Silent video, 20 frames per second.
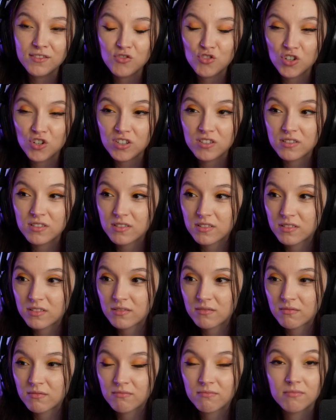just
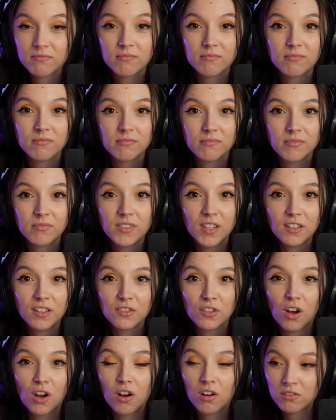
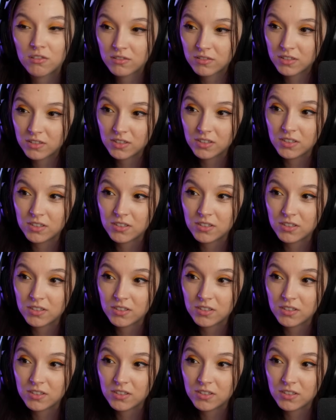ding-donged.